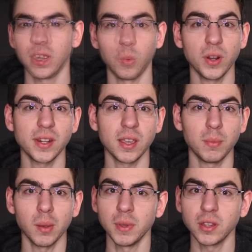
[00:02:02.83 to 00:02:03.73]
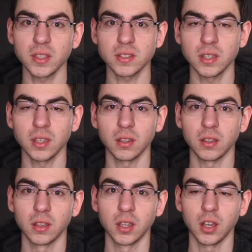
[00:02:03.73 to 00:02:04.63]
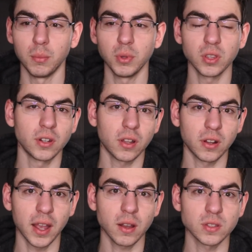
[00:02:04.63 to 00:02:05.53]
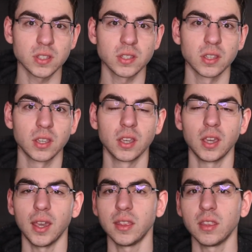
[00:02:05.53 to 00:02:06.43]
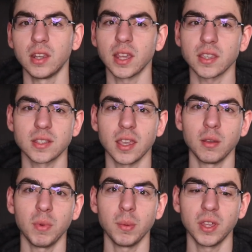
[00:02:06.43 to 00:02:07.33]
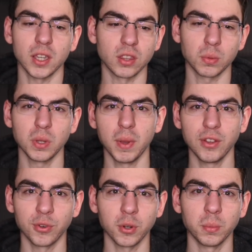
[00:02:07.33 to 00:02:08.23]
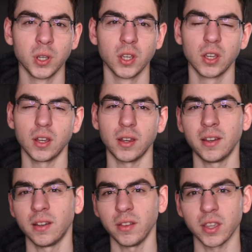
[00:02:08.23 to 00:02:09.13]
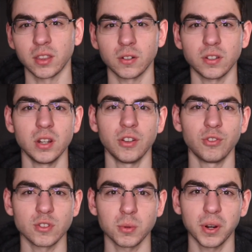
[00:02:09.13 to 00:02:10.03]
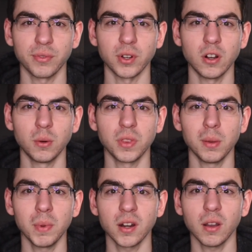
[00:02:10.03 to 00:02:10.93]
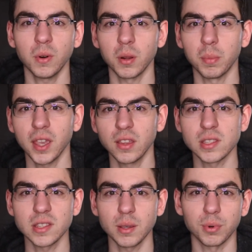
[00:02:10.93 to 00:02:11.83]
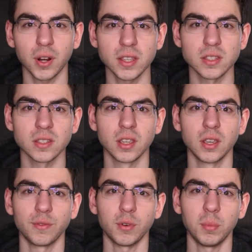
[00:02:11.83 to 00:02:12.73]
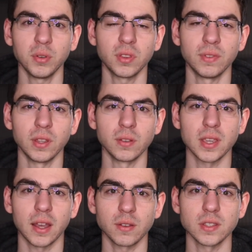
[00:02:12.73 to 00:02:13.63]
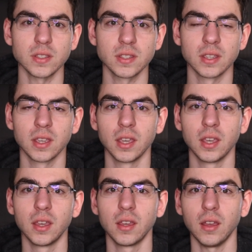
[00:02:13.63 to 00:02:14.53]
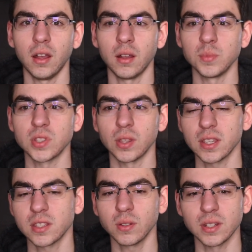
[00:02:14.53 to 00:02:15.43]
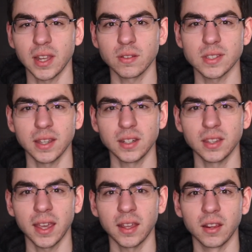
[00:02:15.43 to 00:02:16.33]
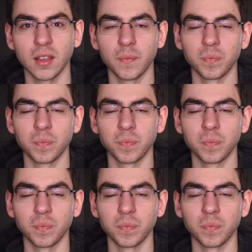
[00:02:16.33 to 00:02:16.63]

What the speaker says: they one day may be listing $1 million house, and then the next day maybe like a 3-bedroom, like 1,300 square foot home, they may not want to pay the same price for both of those houses. So that's the only downside to that,